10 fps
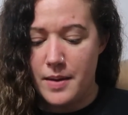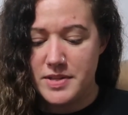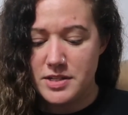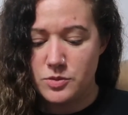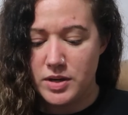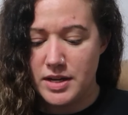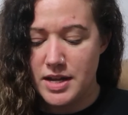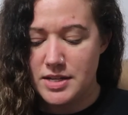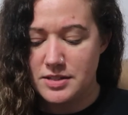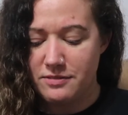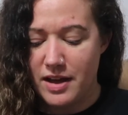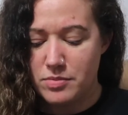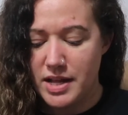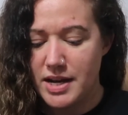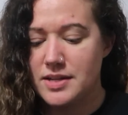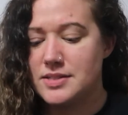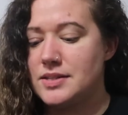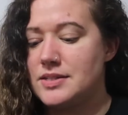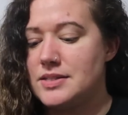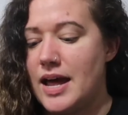This one is
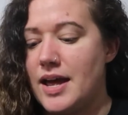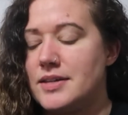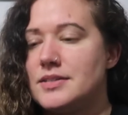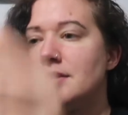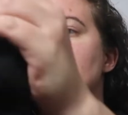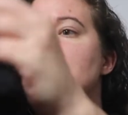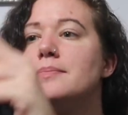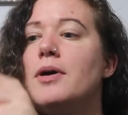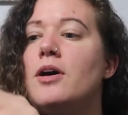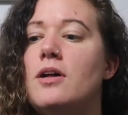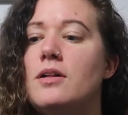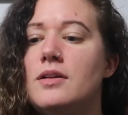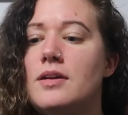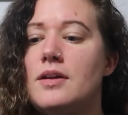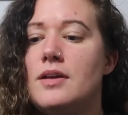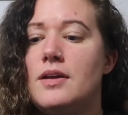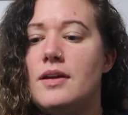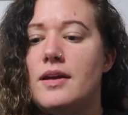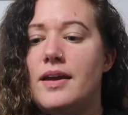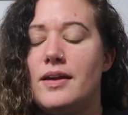Fabletics, size small.
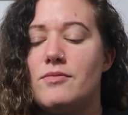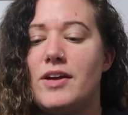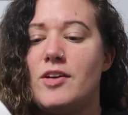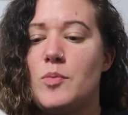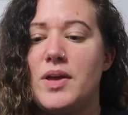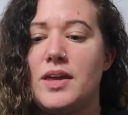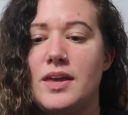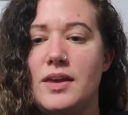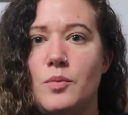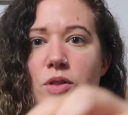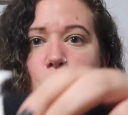I am very picky with